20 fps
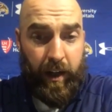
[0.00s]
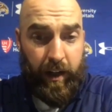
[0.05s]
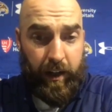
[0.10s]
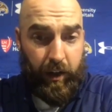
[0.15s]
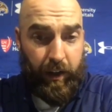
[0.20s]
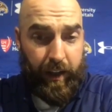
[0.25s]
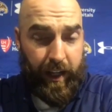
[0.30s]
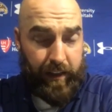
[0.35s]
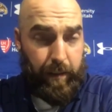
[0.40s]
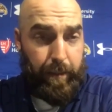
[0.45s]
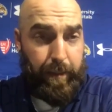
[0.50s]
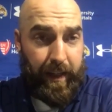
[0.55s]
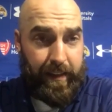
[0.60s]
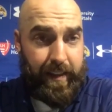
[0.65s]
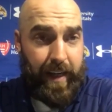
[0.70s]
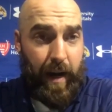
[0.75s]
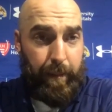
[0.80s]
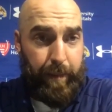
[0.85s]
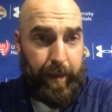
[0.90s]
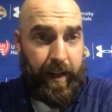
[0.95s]
you know, that's a big
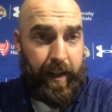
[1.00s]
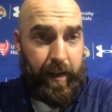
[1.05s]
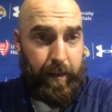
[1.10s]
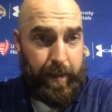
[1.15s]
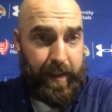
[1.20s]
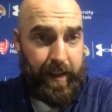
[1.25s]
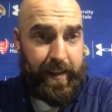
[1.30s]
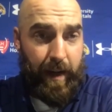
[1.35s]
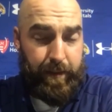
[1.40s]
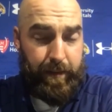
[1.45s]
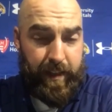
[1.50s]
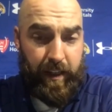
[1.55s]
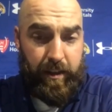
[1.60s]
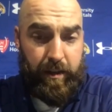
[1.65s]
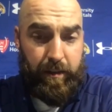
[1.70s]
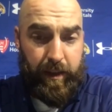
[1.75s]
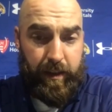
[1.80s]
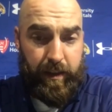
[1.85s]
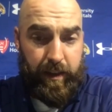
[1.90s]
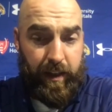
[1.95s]
time play and a big time
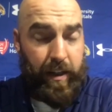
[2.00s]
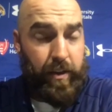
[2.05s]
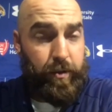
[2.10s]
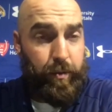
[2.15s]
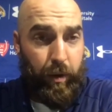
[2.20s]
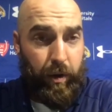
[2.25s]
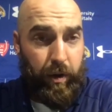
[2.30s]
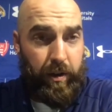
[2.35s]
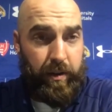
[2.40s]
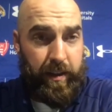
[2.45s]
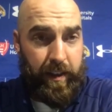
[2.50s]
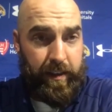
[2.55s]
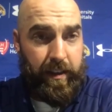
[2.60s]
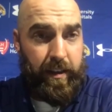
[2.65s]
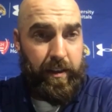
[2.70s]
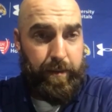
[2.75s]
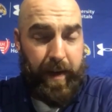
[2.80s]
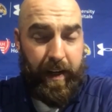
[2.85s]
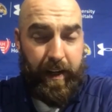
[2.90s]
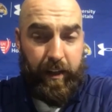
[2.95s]
testament to his work since
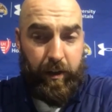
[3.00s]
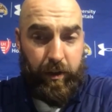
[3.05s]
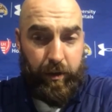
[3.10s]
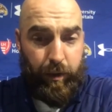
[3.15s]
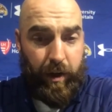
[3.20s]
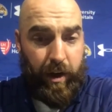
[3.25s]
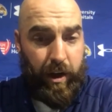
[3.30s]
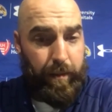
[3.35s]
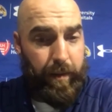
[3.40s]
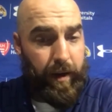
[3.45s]
he's been here as well.